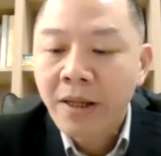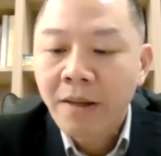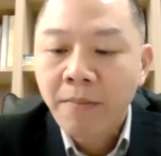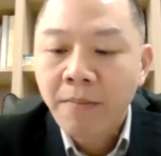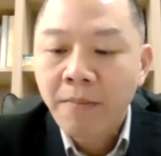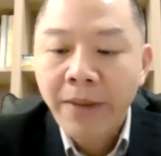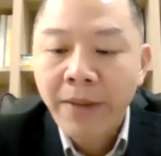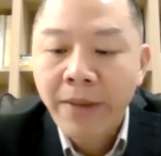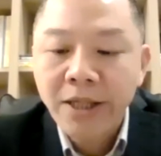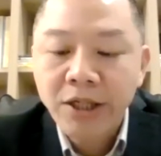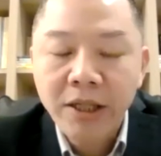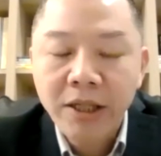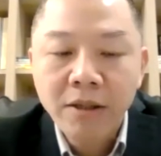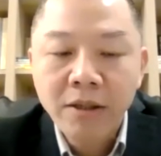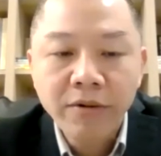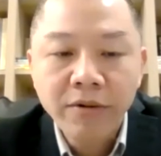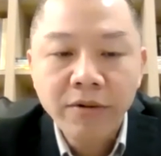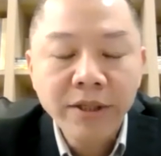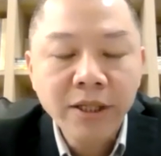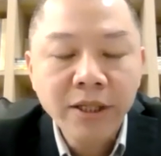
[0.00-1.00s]
Beijing
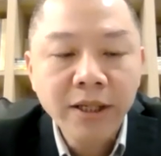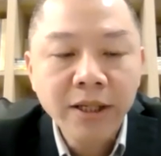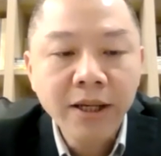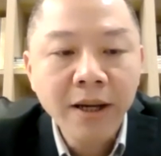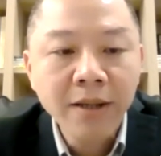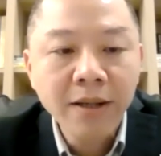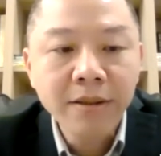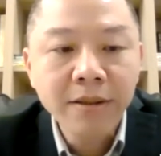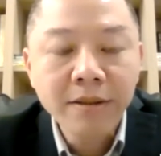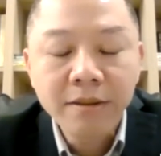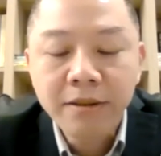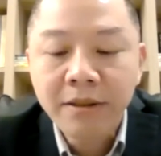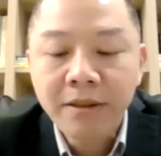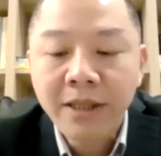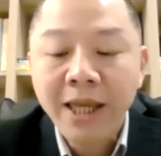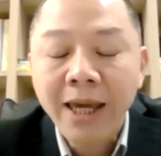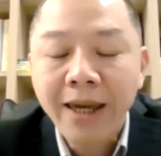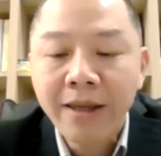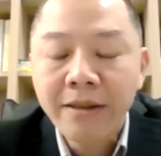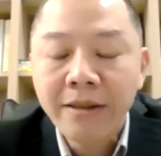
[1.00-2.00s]
already cut
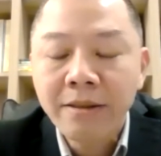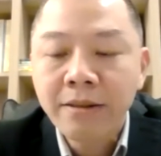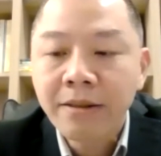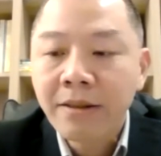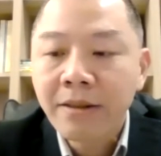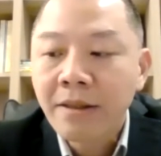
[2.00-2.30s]
10